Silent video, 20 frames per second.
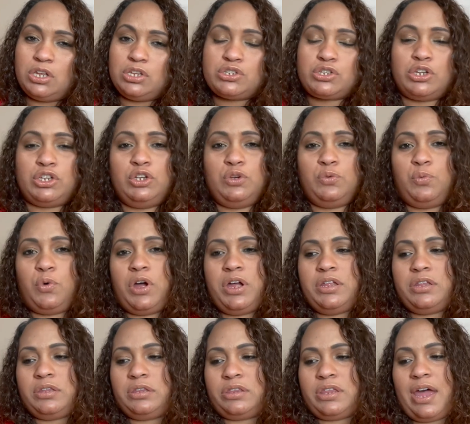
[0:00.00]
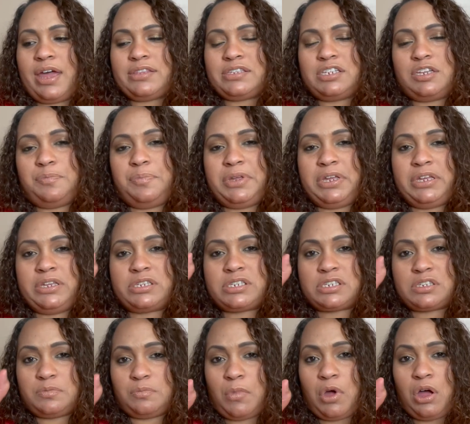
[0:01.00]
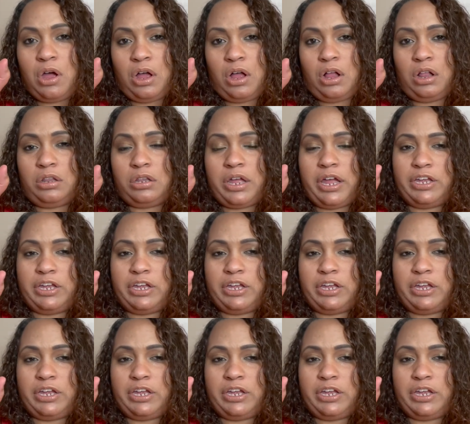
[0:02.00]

So you want that to be small